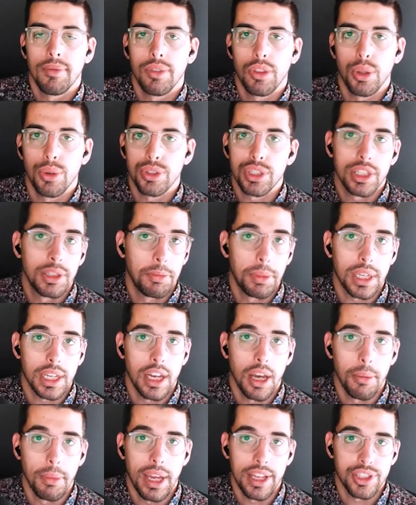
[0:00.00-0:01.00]
Those can
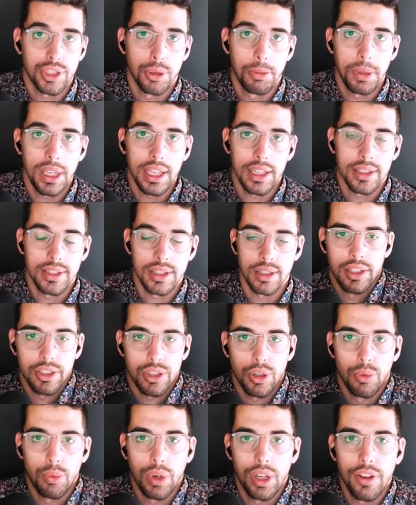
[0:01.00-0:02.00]
become SOPs.
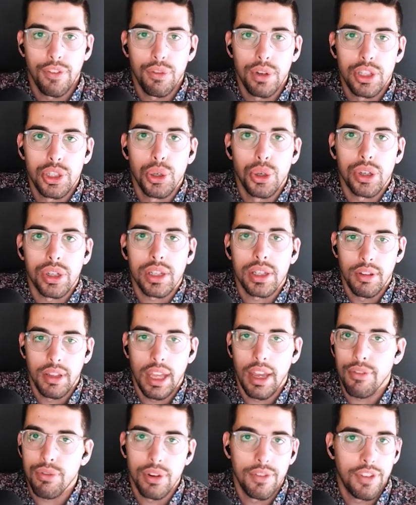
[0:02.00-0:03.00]
So what if we took
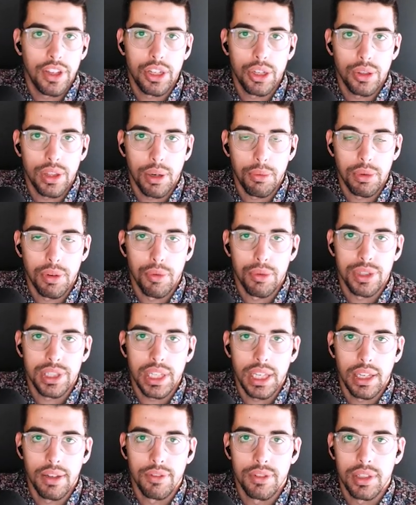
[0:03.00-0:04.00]
every video that we
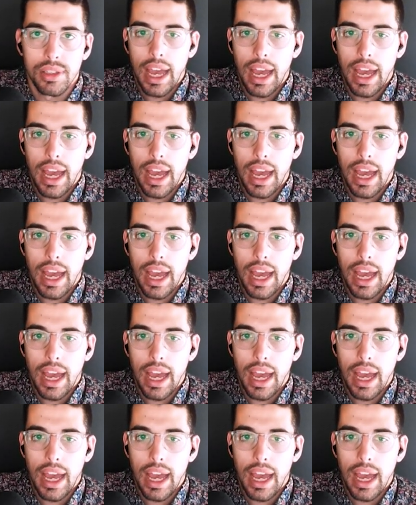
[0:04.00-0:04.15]
received,